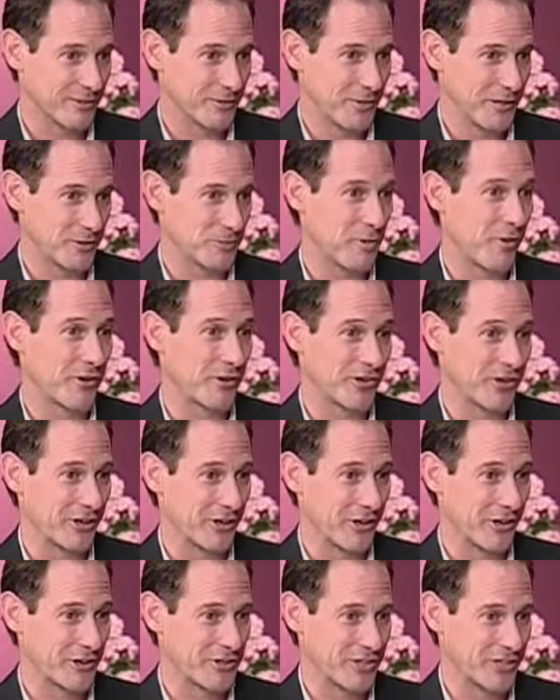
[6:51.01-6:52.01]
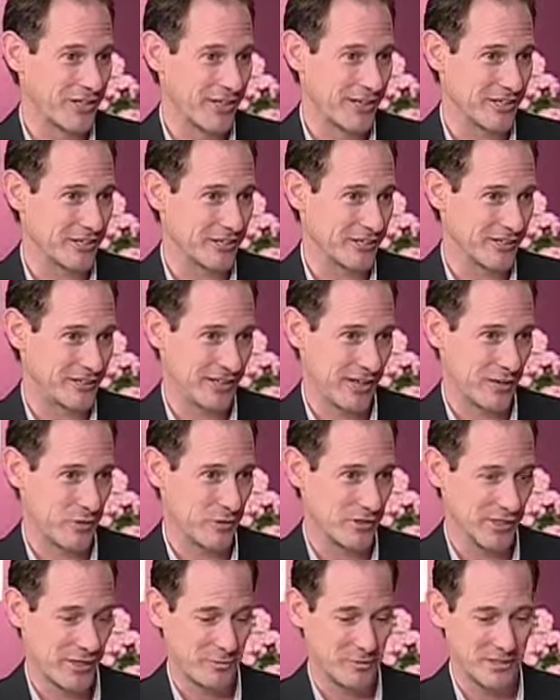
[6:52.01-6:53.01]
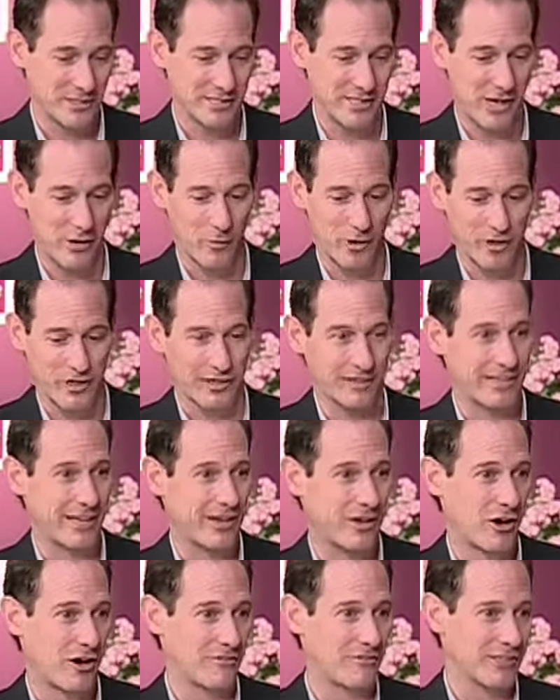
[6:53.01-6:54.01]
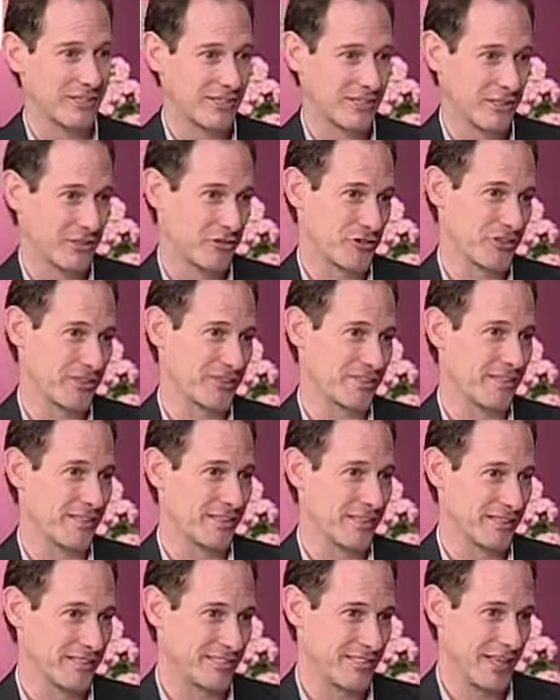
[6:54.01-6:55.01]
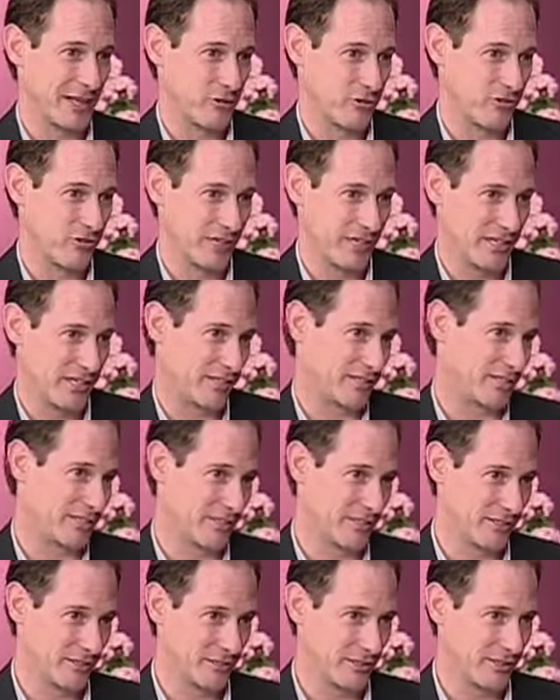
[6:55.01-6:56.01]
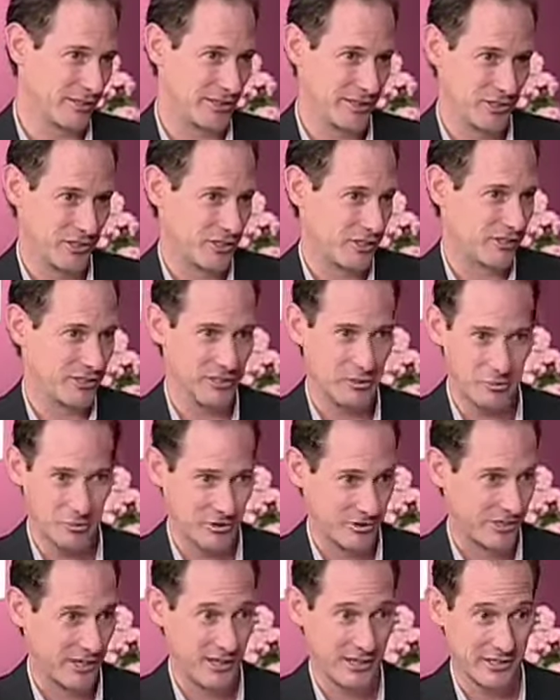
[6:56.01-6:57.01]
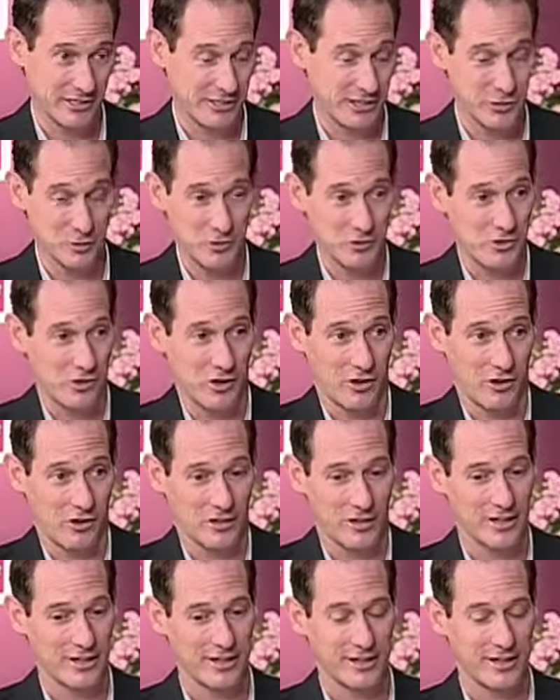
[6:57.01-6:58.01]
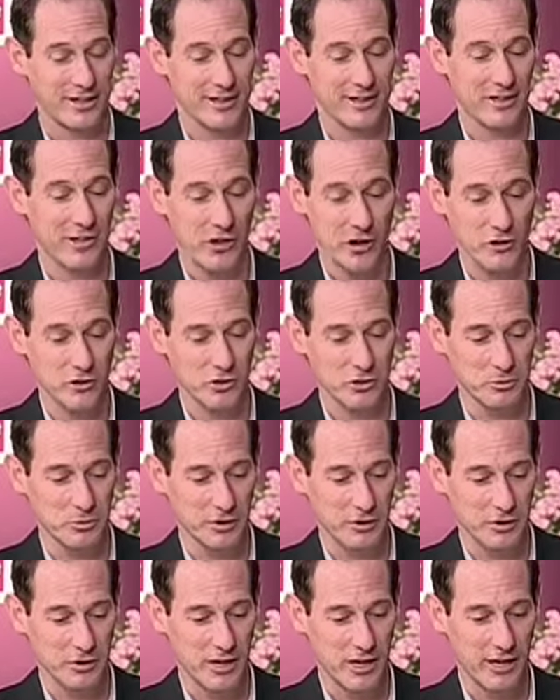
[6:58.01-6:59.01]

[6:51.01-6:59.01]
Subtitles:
As part of the negotiations, I was able to say, I want you to take off this interest and these late fees in addition to the percentage that was all negotiable.